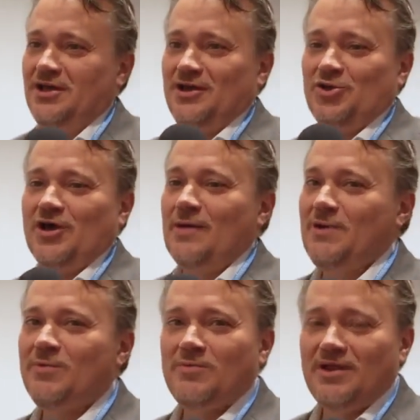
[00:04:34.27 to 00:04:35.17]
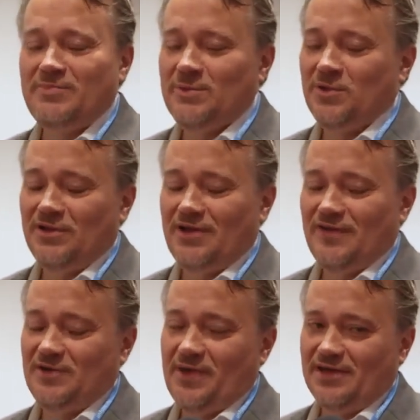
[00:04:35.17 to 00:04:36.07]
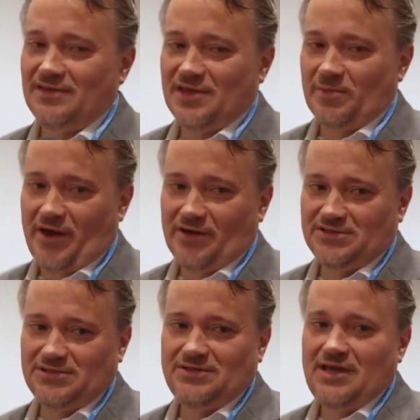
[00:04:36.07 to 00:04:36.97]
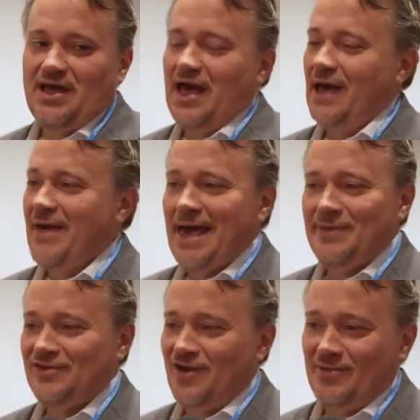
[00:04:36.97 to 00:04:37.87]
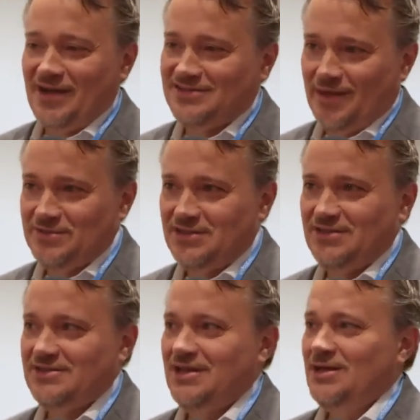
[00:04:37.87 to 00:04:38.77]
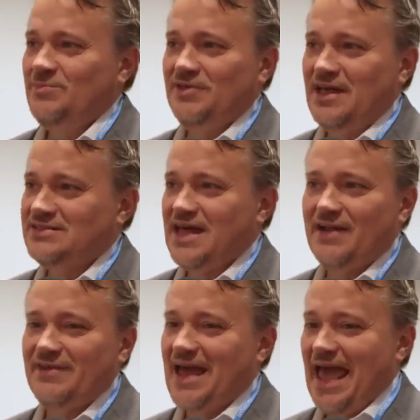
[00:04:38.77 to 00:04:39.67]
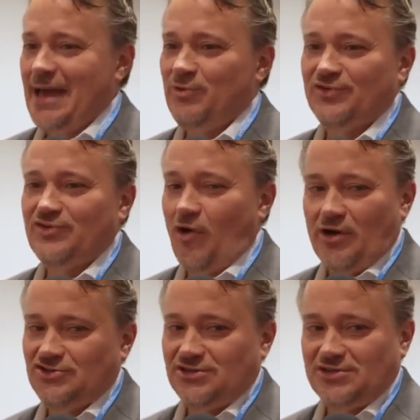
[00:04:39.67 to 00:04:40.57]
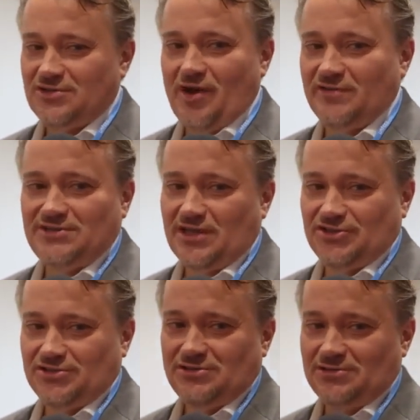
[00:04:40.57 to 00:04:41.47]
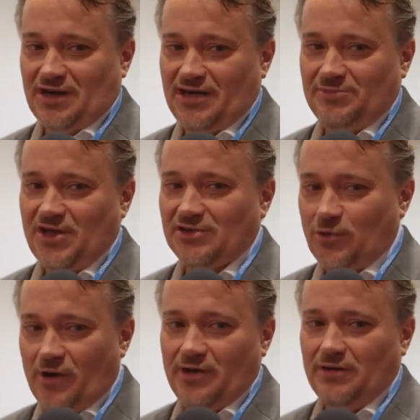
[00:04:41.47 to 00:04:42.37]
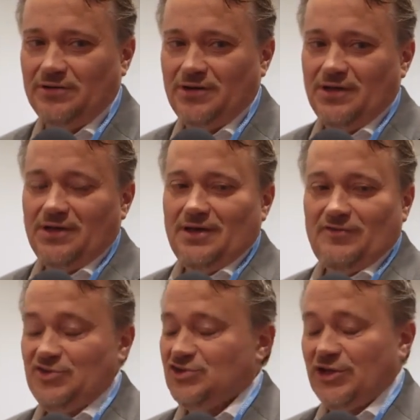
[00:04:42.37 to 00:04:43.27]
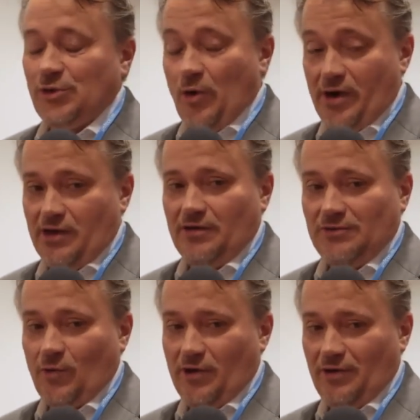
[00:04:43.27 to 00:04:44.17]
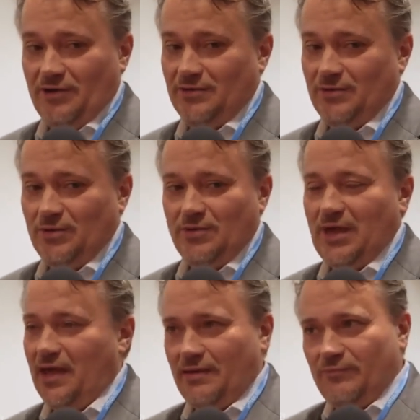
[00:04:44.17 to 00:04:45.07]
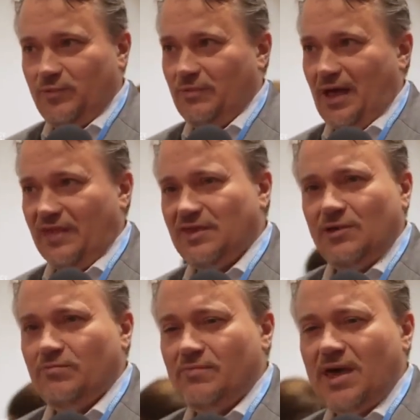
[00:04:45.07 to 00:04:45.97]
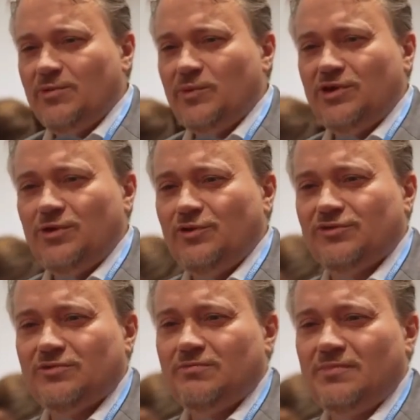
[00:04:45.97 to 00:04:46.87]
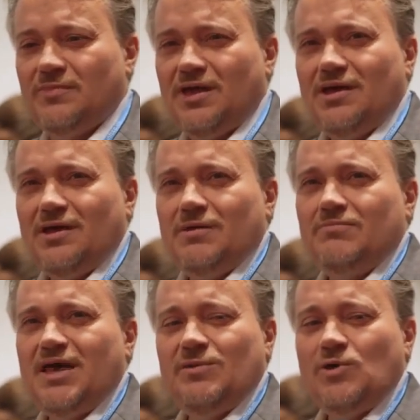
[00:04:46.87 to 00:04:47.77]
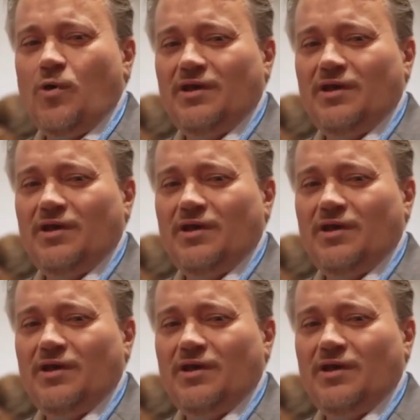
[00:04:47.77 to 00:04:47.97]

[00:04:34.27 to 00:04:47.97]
look, uh, people, people love to make the comparison. I'm happy to talk about subsidies, but that's kind of an apples to oranges conversation, right? Because oil, if you just look at oil, oil, uh, I think maybe we use, maybe oil